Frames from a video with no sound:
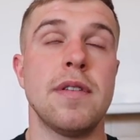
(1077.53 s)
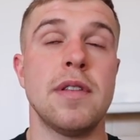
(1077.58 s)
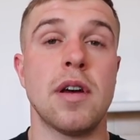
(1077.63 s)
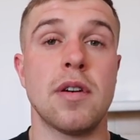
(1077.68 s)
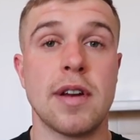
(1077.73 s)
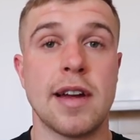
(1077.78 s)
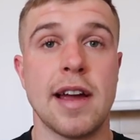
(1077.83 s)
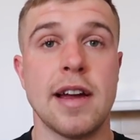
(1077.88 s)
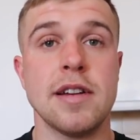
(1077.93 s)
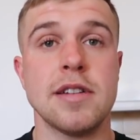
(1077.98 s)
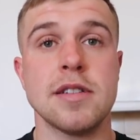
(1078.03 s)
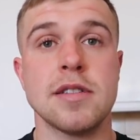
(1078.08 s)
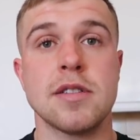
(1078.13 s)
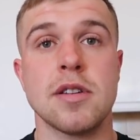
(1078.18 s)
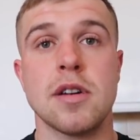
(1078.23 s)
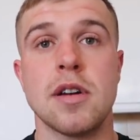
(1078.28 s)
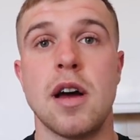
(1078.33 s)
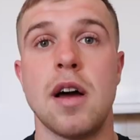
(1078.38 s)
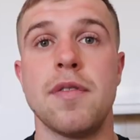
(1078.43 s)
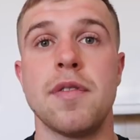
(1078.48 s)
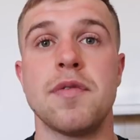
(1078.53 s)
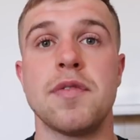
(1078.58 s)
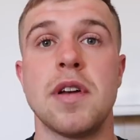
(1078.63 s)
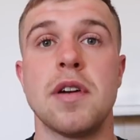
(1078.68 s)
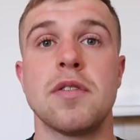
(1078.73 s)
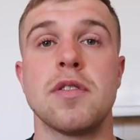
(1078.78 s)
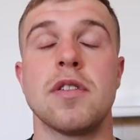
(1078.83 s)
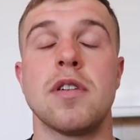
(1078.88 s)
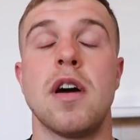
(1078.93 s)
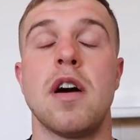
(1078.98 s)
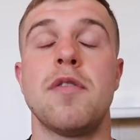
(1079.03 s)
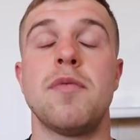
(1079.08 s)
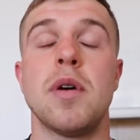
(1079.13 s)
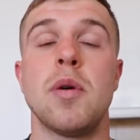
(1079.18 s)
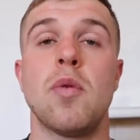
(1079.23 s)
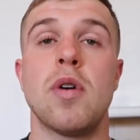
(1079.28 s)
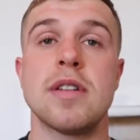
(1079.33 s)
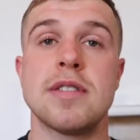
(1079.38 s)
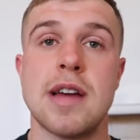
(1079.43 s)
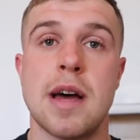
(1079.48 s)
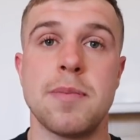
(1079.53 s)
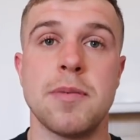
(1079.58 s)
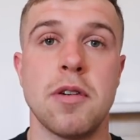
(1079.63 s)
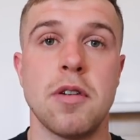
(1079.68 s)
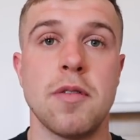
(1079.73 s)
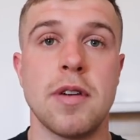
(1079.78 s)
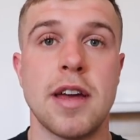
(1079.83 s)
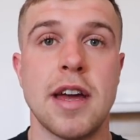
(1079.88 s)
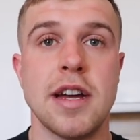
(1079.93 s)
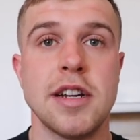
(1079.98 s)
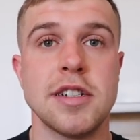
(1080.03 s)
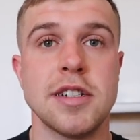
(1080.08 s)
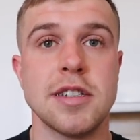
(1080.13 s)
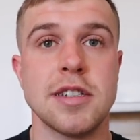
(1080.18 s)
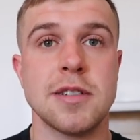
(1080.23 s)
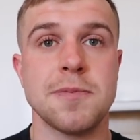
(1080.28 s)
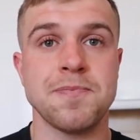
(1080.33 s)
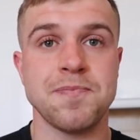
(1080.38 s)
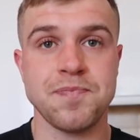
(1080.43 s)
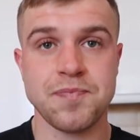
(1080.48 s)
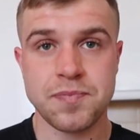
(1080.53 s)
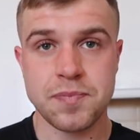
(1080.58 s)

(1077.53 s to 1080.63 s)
notifications turned off, now turned off my WhatsApp notifications.